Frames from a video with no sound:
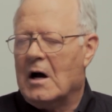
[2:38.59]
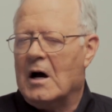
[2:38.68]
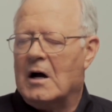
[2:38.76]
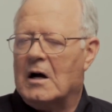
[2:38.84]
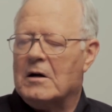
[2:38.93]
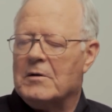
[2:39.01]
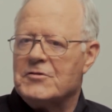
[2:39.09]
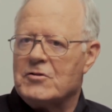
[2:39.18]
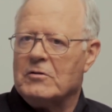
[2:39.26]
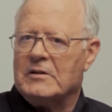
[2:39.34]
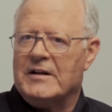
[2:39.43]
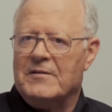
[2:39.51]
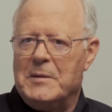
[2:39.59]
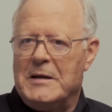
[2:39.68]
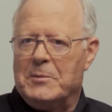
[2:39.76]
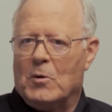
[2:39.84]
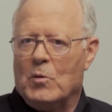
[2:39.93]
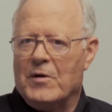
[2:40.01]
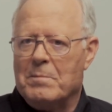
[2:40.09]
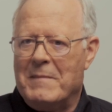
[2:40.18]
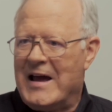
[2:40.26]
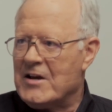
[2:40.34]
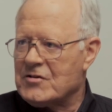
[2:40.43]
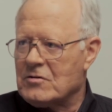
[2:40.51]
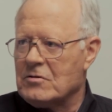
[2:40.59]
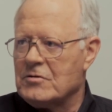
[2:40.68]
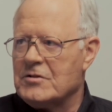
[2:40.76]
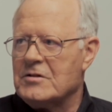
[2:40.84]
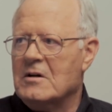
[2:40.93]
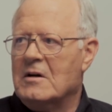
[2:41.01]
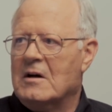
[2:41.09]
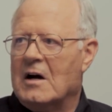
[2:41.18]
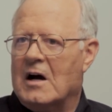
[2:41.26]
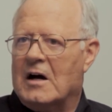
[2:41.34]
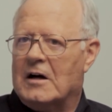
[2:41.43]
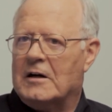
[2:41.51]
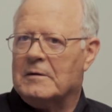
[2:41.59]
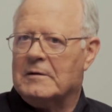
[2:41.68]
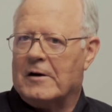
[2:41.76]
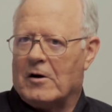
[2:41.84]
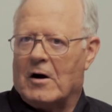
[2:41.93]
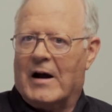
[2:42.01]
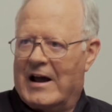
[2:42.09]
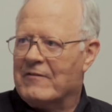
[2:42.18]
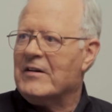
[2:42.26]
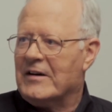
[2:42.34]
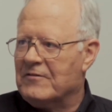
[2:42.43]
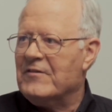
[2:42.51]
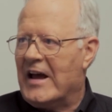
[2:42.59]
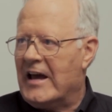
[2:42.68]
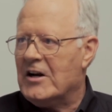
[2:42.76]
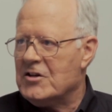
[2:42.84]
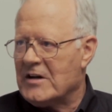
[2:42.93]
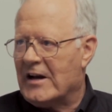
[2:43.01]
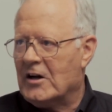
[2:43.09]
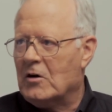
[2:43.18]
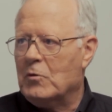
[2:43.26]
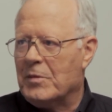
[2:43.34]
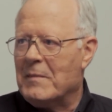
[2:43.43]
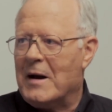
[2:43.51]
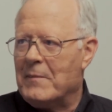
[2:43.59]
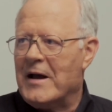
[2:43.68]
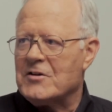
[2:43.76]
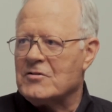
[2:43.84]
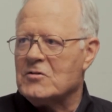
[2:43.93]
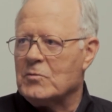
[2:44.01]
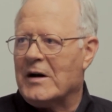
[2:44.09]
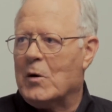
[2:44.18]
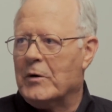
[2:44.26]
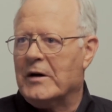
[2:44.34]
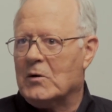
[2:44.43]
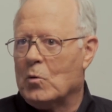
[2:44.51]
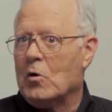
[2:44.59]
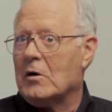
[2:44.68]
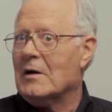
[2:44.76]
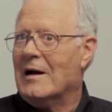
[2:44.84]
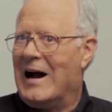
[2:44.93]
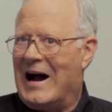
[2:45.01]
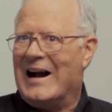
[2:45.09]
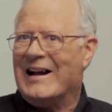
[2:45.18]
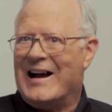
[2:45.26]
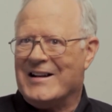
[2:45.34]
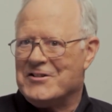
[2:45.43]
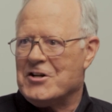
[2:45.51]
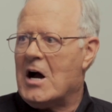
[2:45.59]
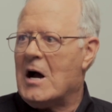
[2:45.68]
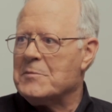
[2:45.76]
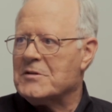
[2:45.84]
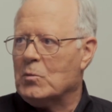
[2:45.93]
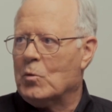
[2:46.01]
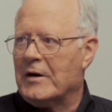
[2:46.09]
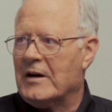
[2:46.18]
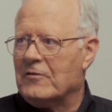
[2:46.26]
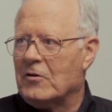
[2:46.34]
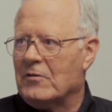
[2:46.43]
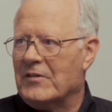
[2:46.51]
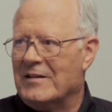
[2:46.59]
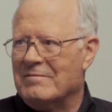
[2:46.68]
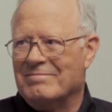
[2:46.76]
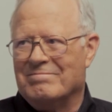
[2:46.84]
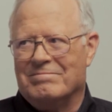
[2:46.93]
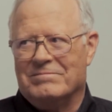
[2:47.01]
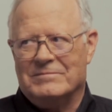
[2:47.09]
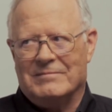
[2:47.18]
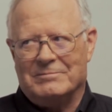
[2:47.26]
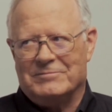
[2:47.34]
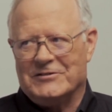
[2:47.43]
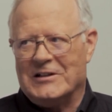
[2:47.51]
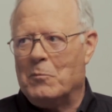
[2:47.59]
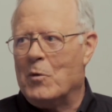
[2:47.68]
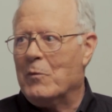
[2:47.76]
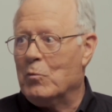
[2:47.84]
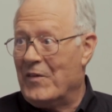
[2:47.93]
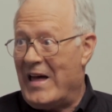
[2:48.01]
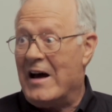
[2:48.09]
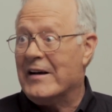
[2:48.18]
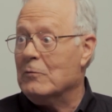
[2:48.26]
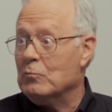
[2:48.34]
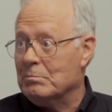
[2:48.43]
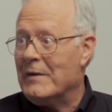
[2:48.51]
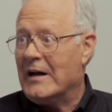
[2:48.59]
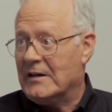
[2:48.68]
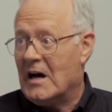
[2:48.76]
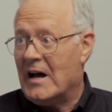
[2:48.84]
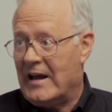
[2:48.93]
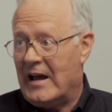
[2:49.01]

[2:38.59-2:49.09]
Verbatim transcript: Uh, certainly, people with masters uh, are, have an advantage. I know with my masters, when I went into work, I got jobs and whatever that someone without it might not